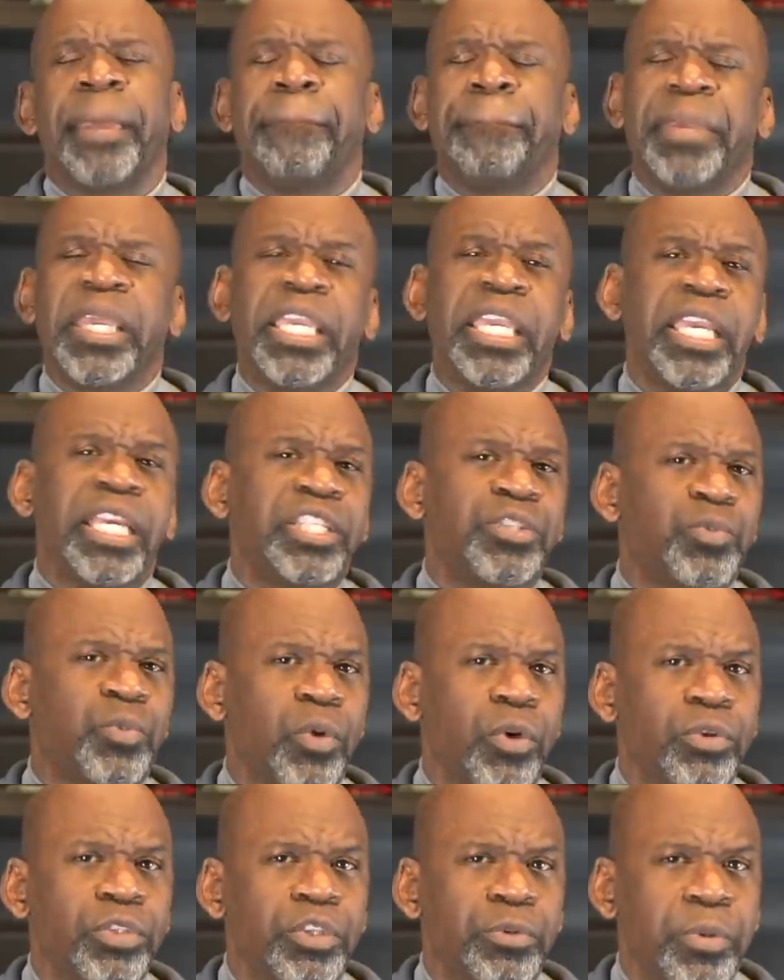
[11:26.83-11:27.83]
Big E's
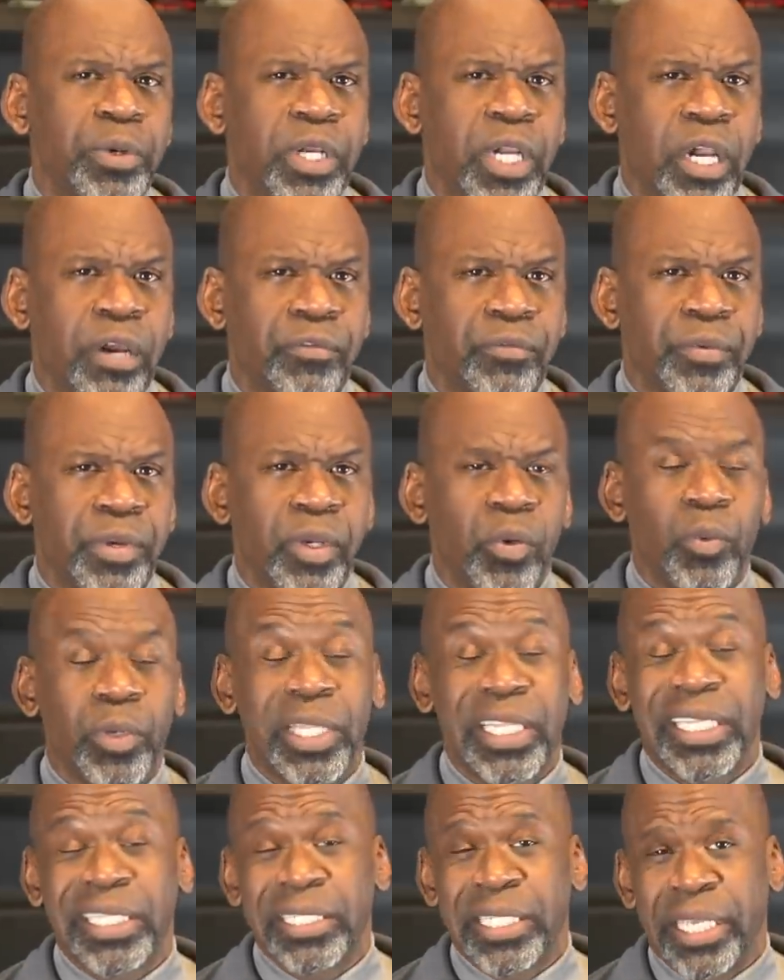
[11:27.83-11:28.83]
road to recovery
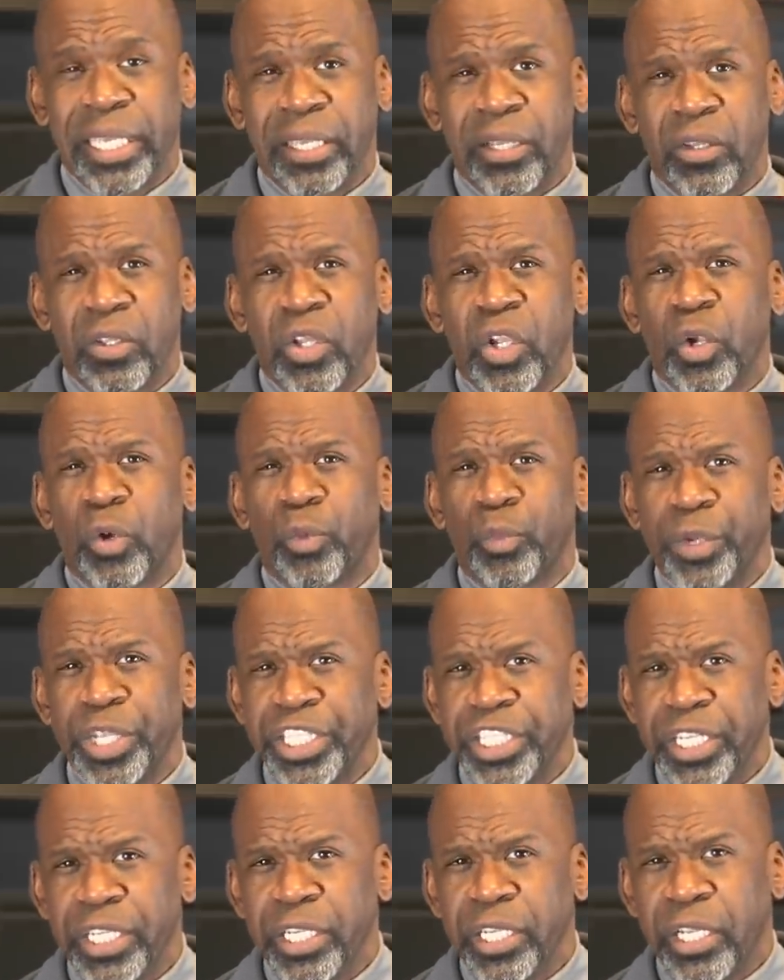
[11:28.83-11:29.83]
will entail
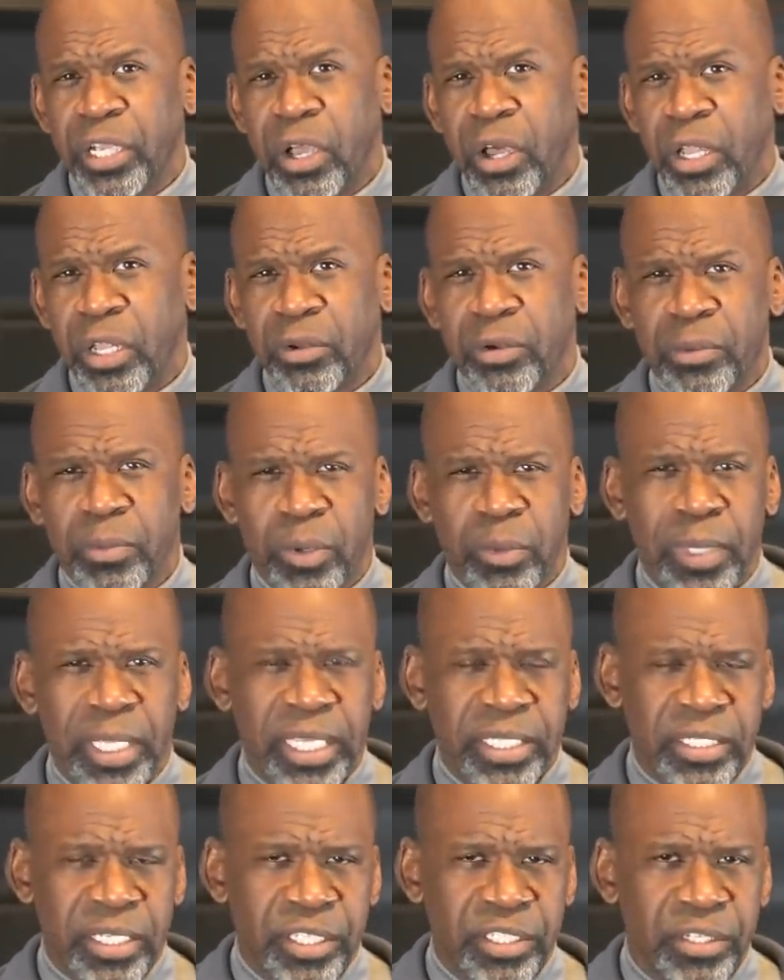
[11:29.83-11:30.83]
rigid collar
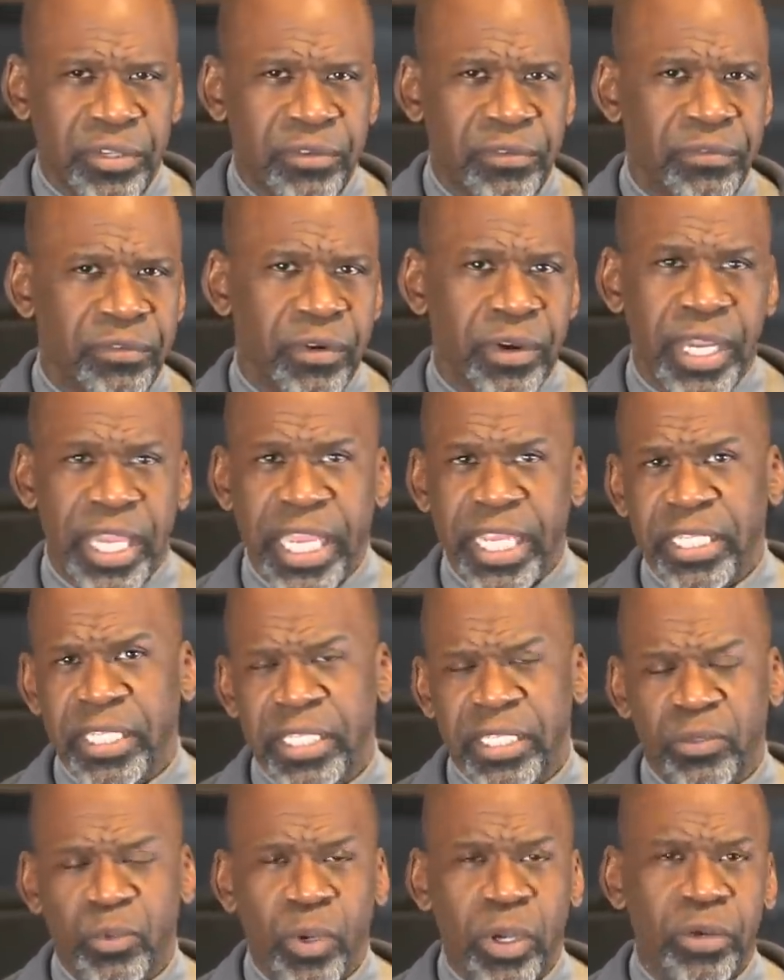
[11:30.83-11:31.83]
immobilization for 8
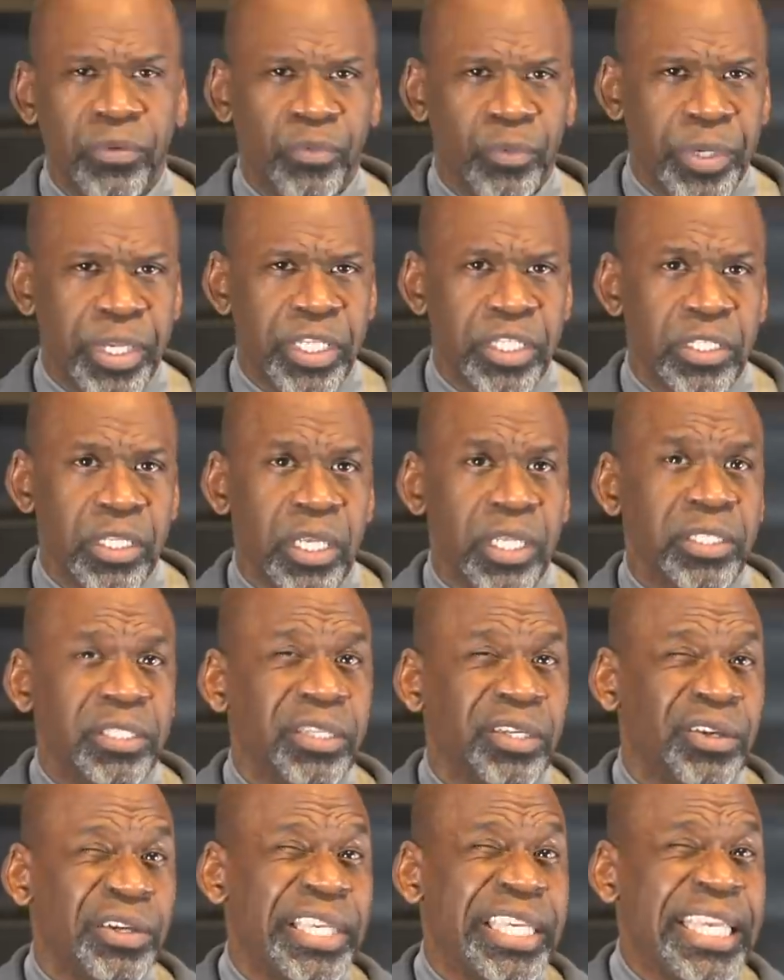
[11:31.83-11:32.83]
to 12 weeks
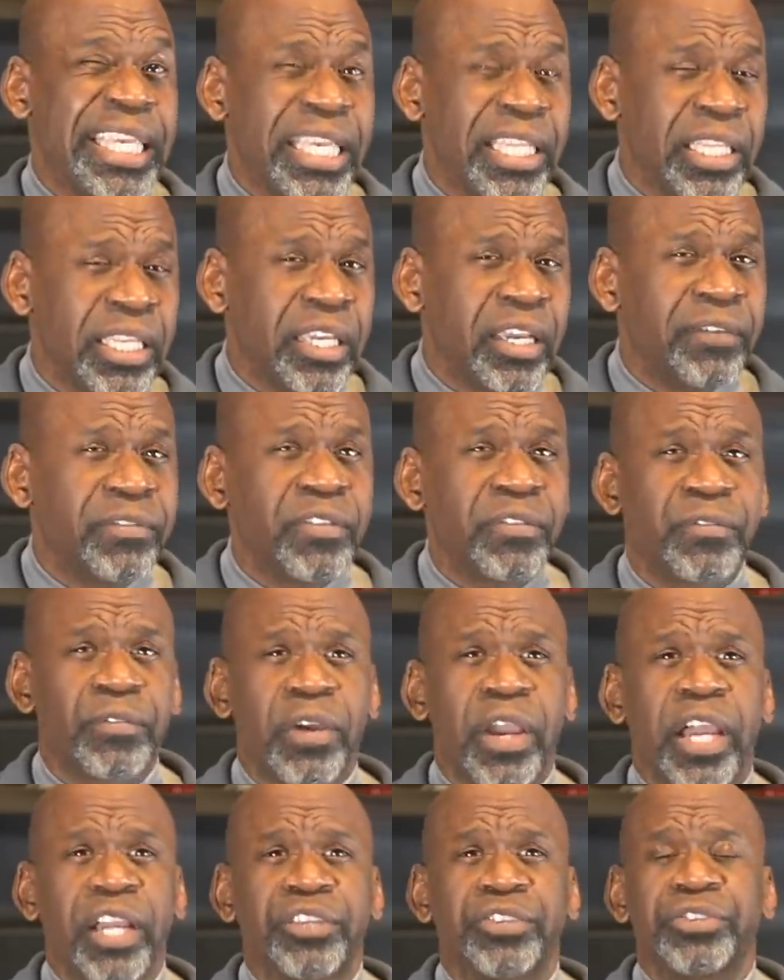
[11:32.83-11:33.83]
until healing of the
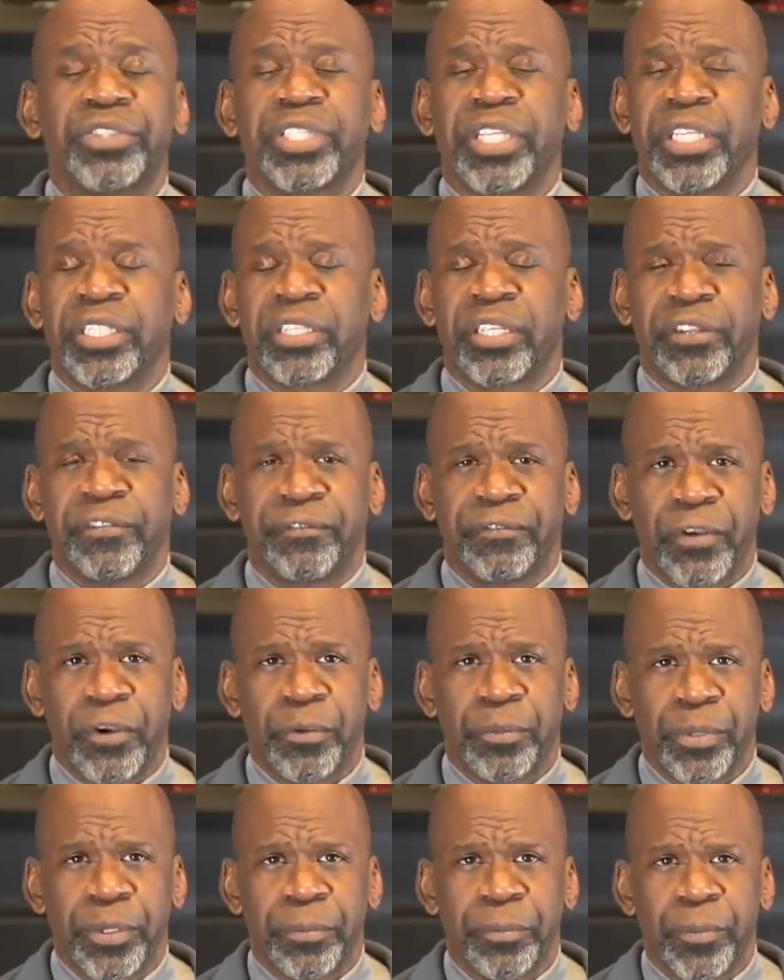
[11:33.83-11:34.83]
fractures is
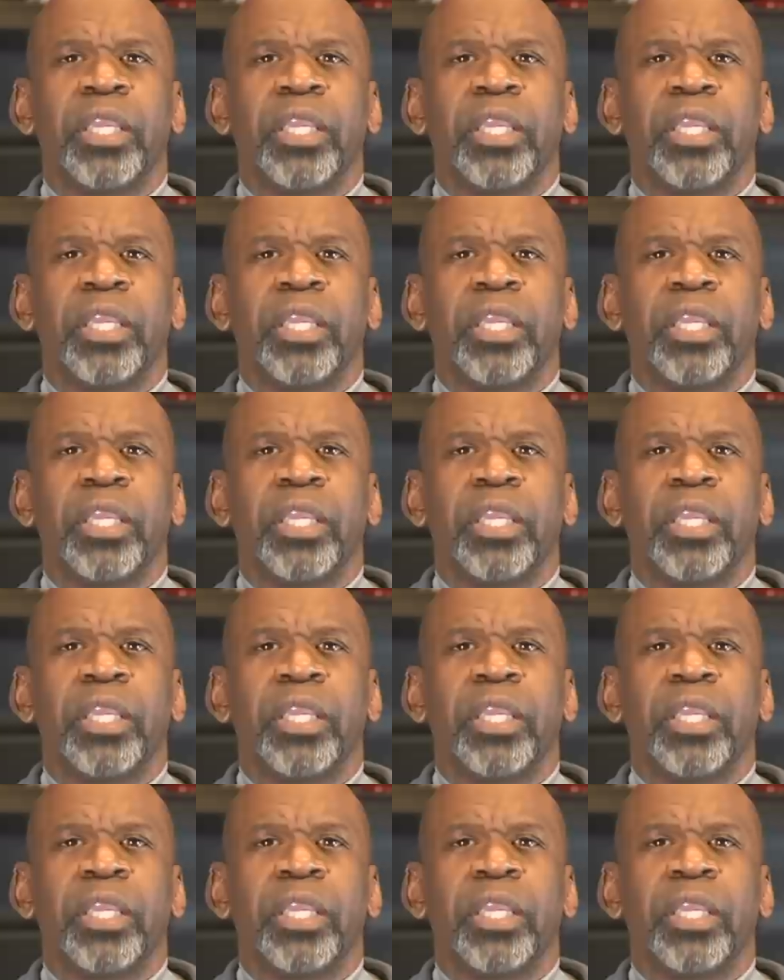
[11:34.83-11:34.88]
confirmed.